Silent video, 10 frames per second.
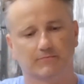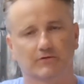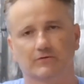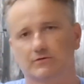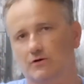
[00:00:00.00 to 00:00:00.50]
I'm
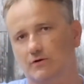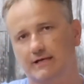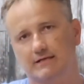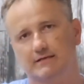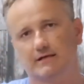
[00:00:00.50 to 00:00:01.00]
going to
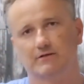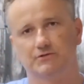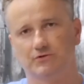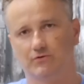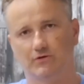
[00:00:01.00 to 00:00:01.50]
get in there and
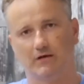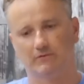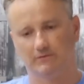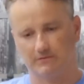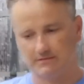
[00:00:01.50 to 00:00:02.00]
show you how it
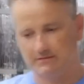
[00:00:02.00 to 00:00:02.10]
looks.